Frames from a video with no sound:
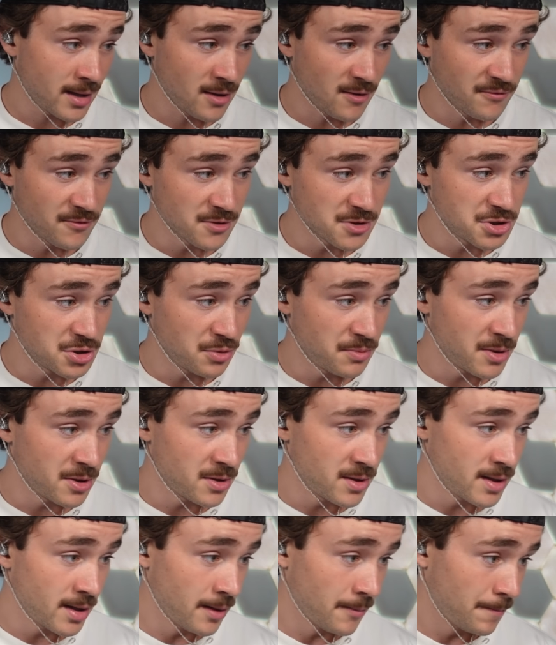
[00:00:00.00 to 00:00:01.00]
go for a shoe beer
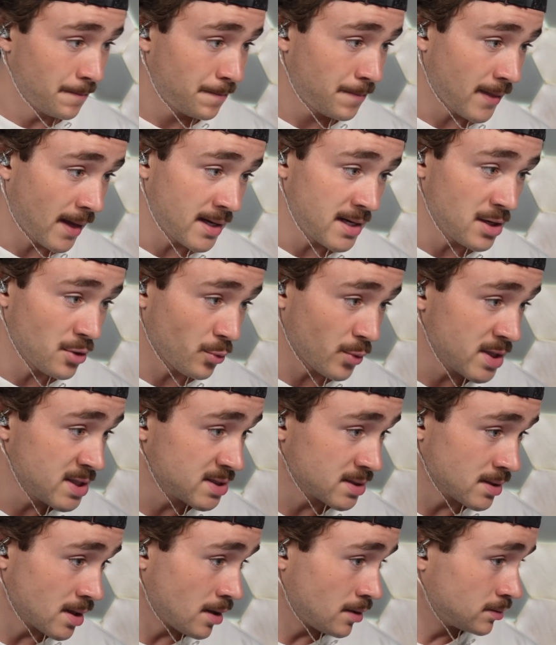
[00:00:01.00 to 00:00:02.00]
today. I need a
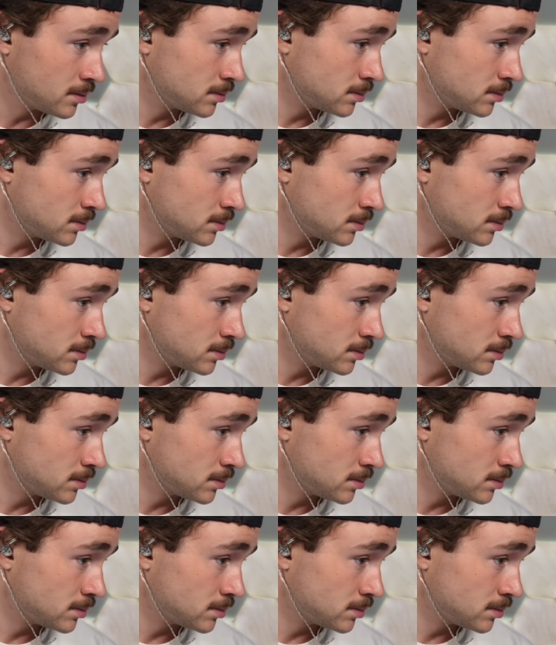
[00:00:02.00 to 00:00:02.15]
reason though.